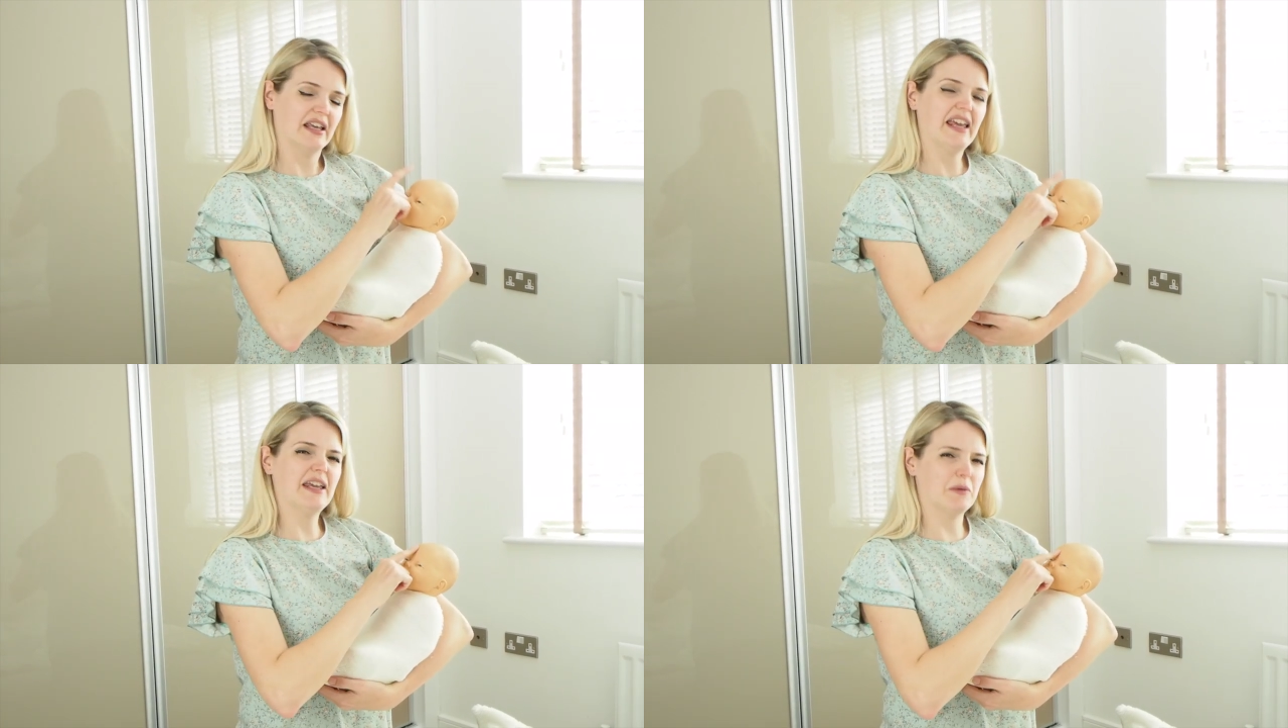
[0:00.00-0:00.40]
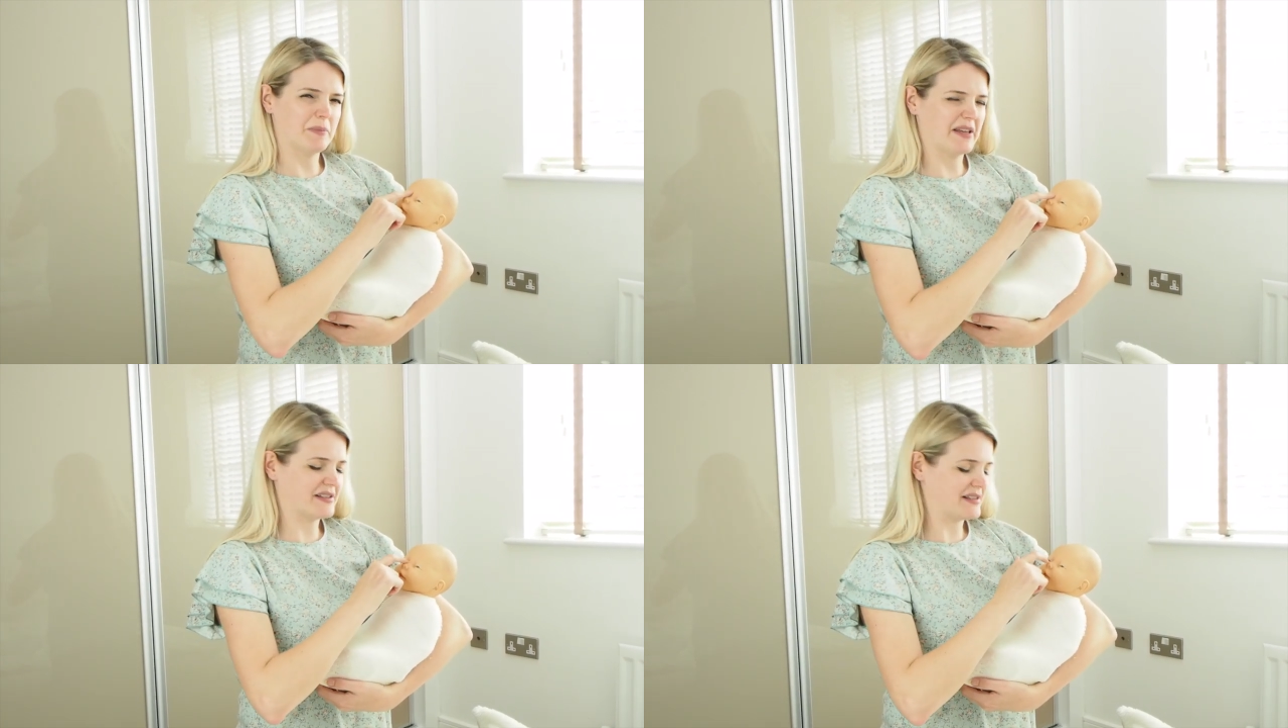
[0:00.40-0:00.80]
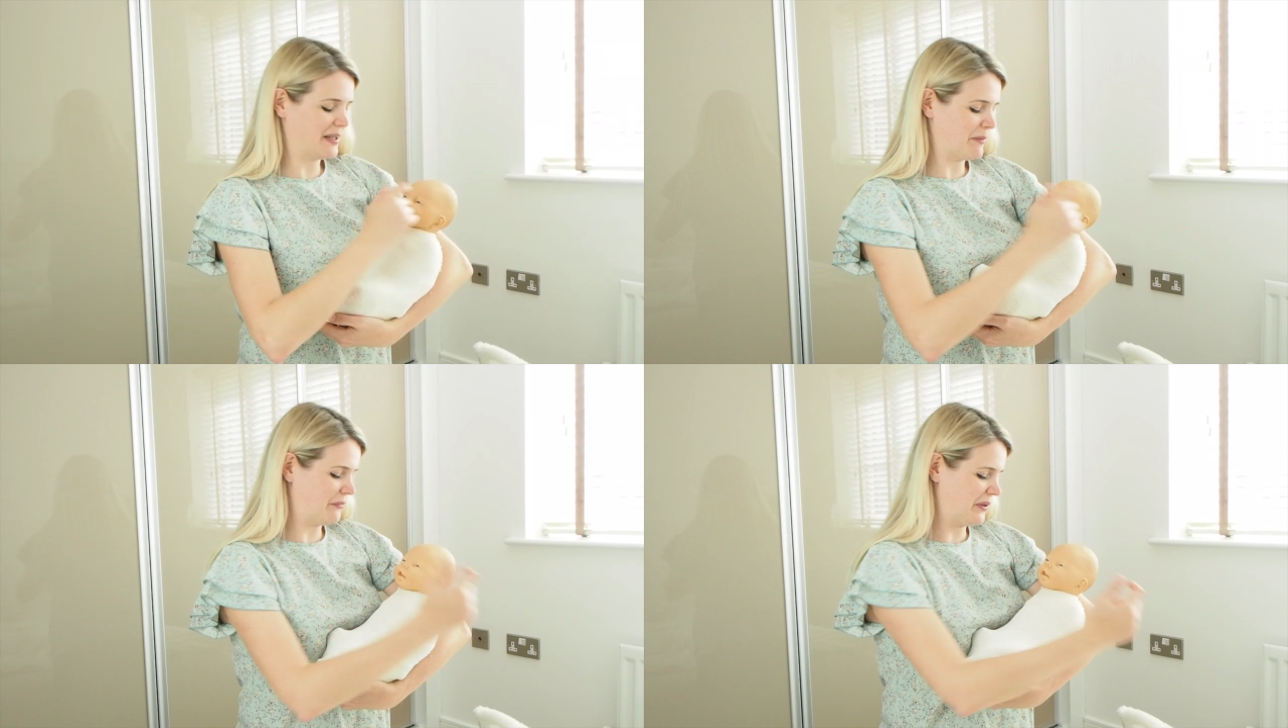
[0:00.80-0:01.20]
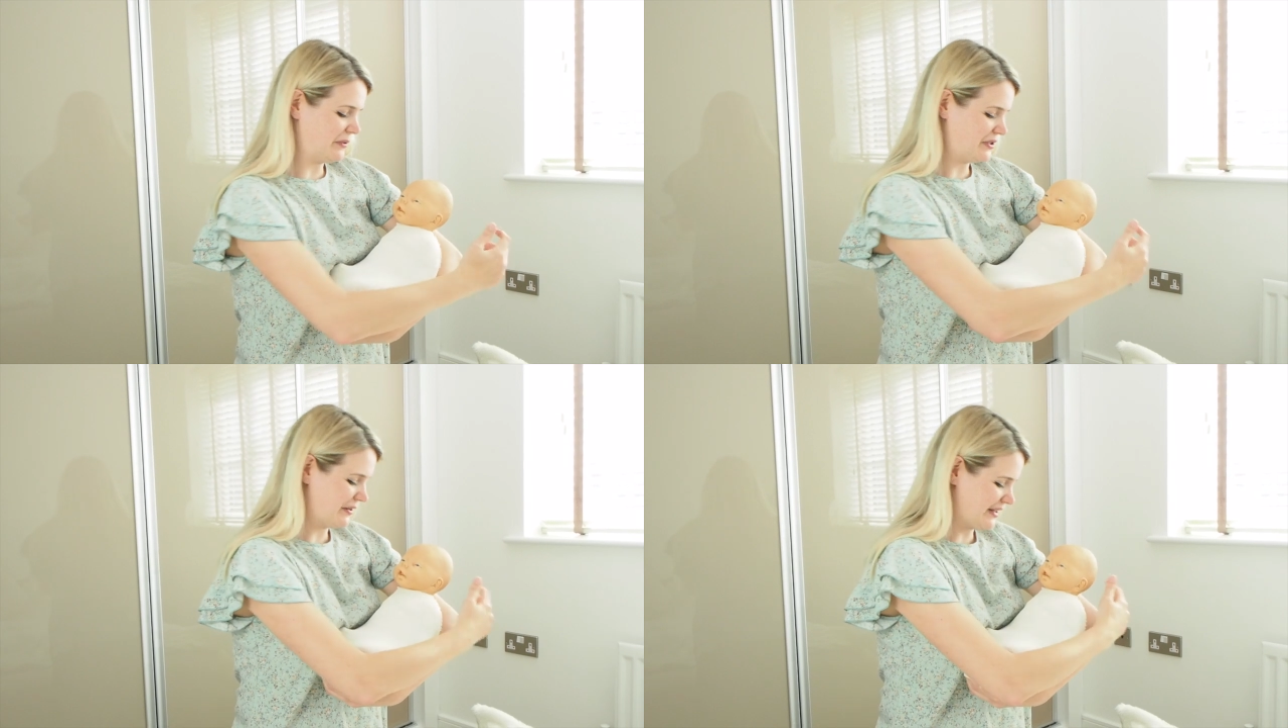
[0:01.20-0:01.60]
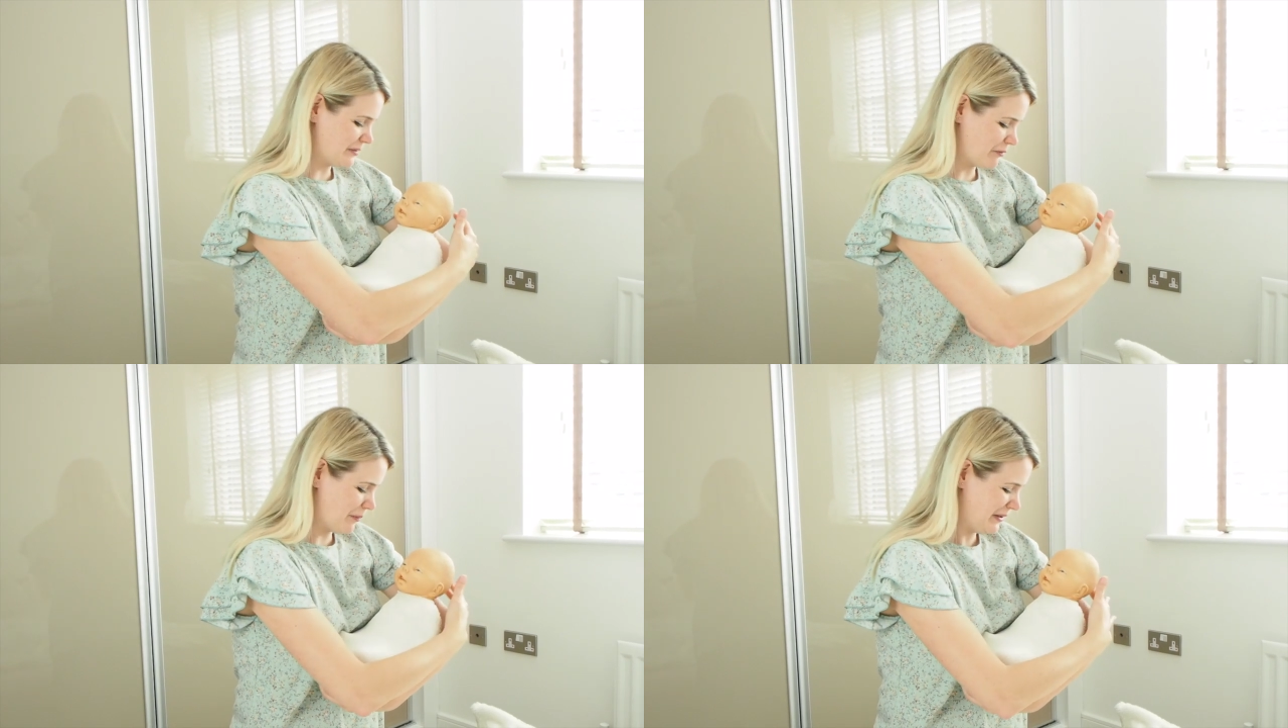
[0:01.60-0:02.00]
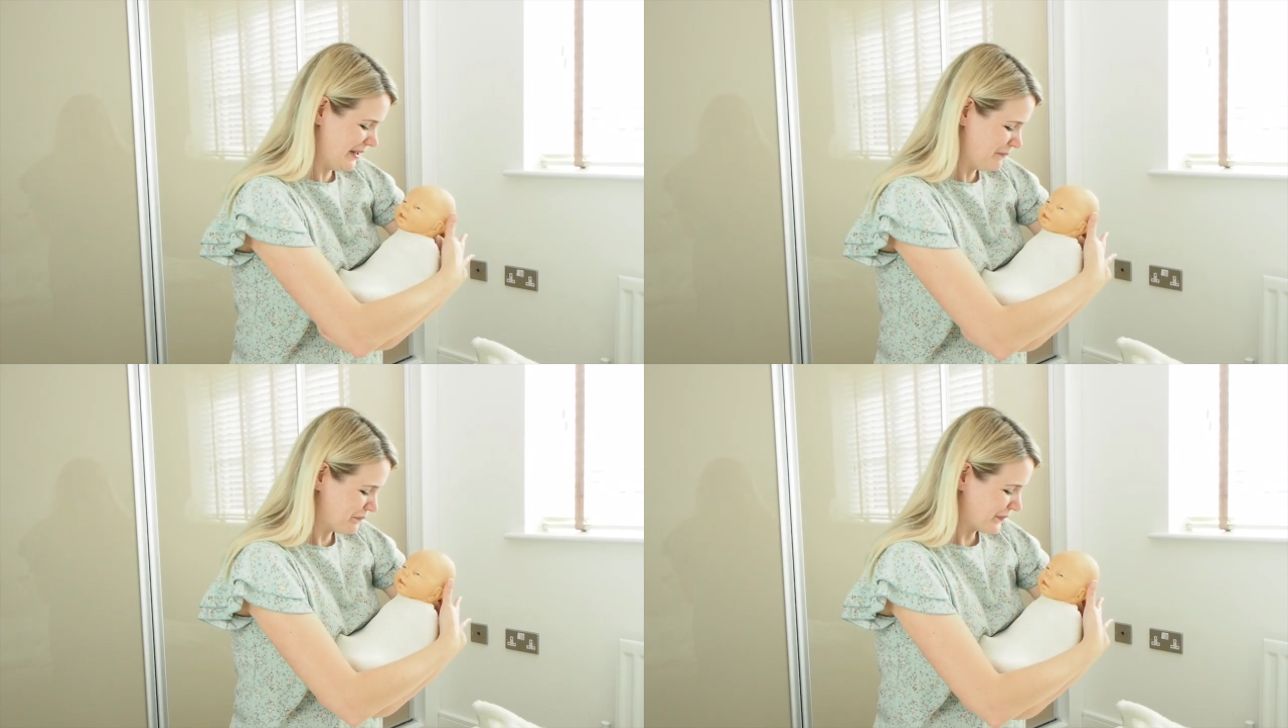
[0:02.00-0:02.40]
he would be asleep if we were doing this properly.